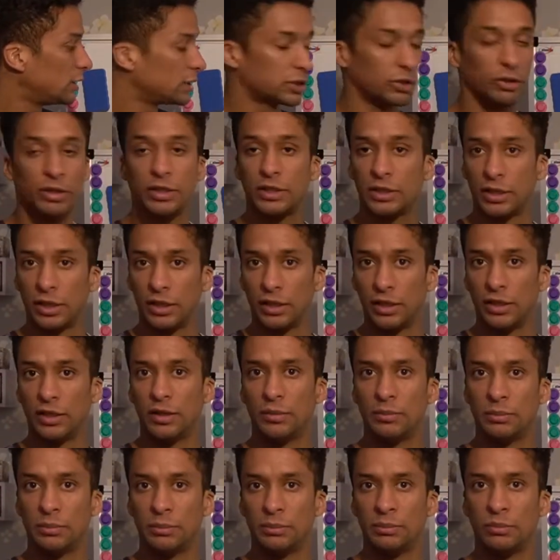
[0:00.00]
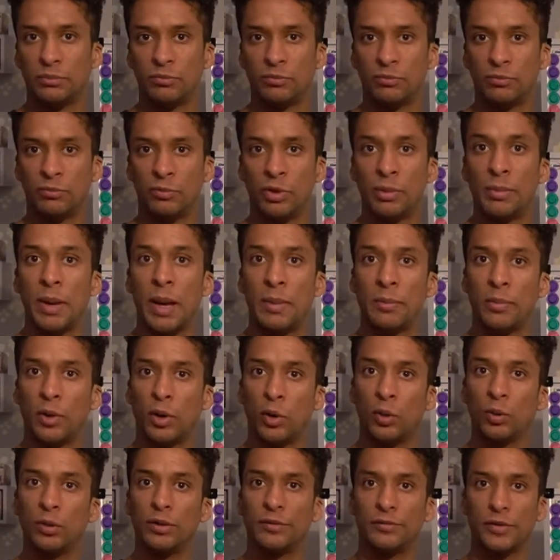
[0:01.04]
to remember
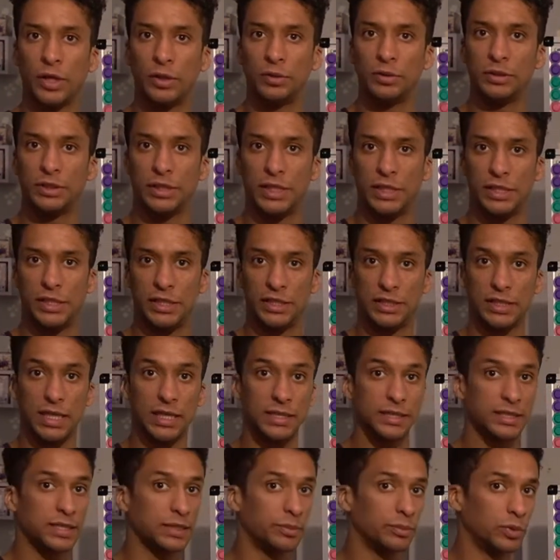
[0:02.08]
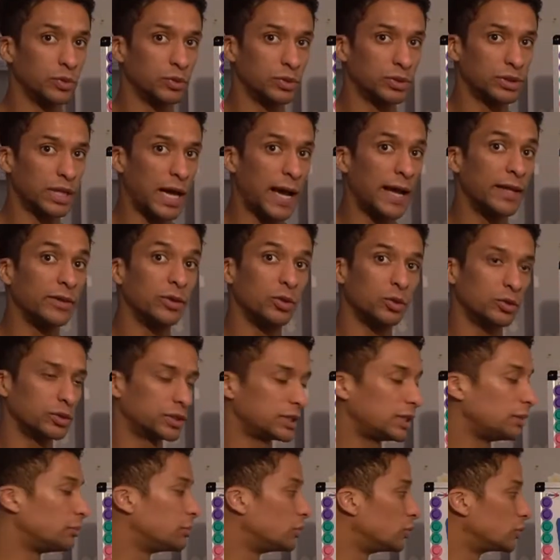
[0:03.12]
all of those digits and symbols or
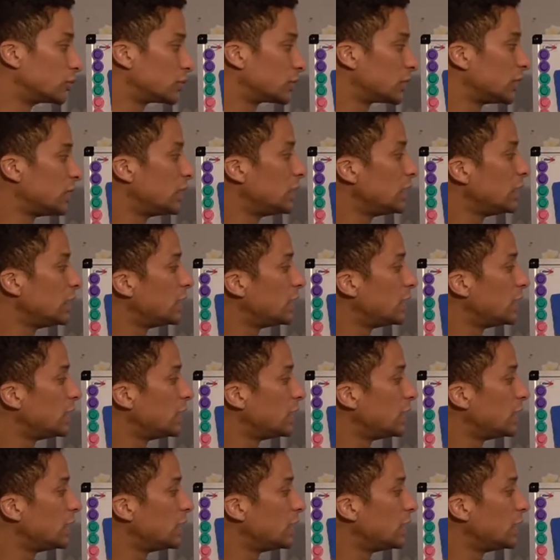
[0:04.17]
symbols.